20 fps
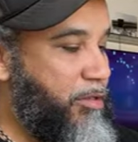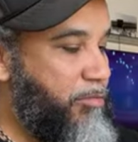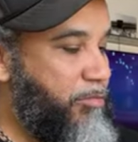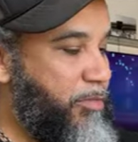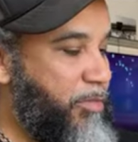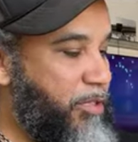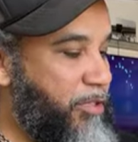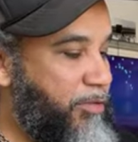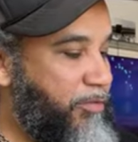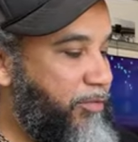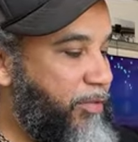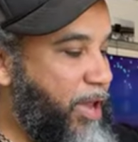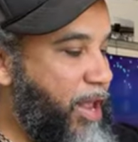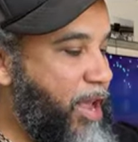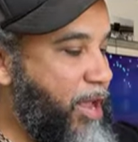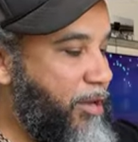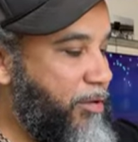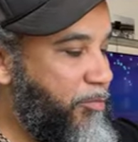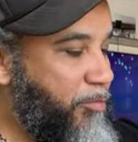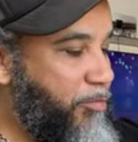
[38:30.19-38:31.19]
Miss
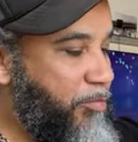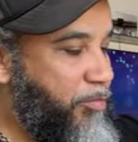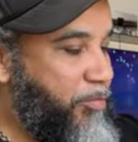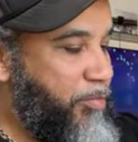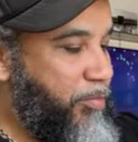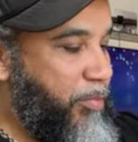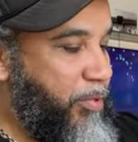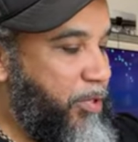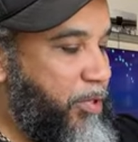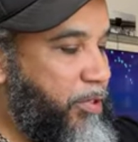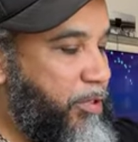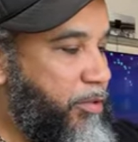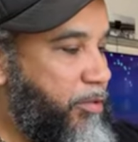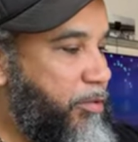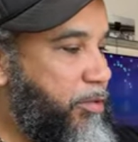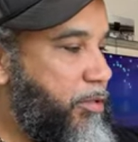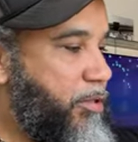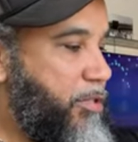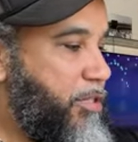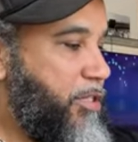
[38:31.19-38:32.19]
Fly them.
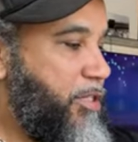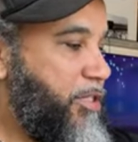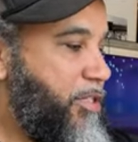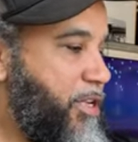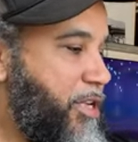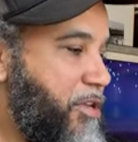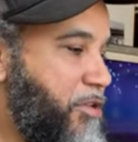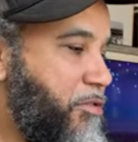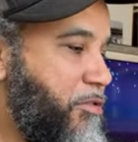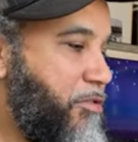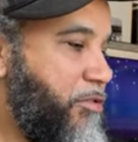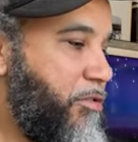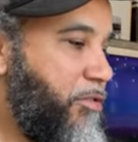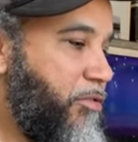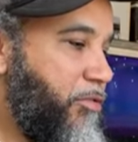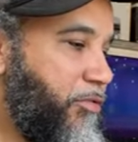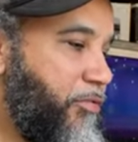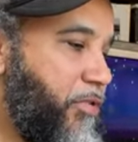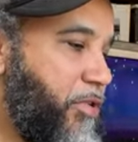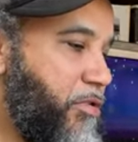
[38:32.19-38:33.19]
She said, you can do a
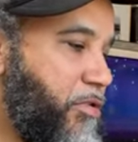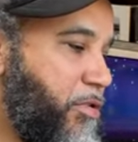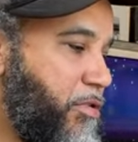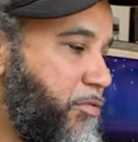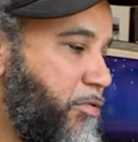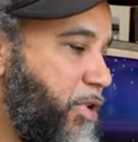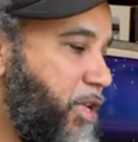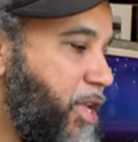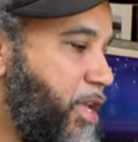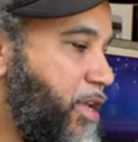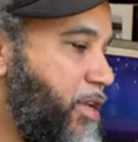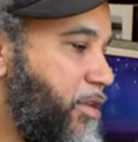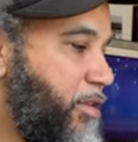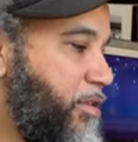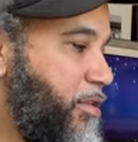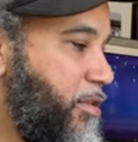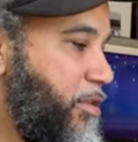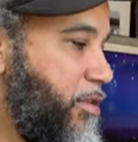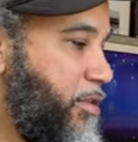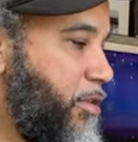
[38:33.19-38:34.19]
review on these.
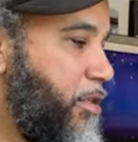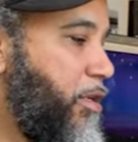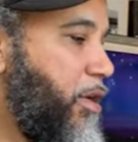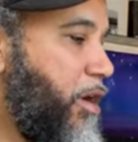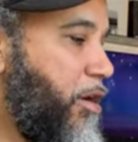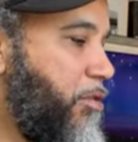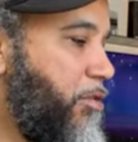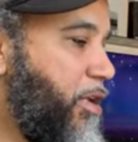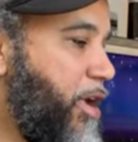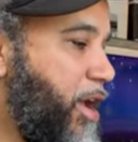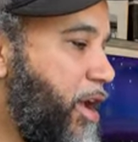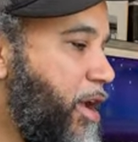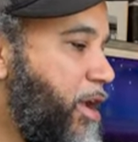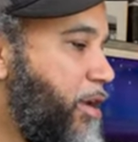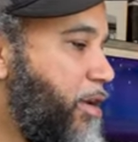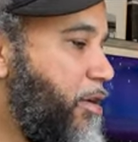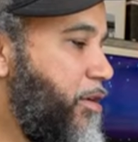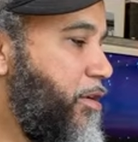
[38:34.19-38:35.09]
Okay.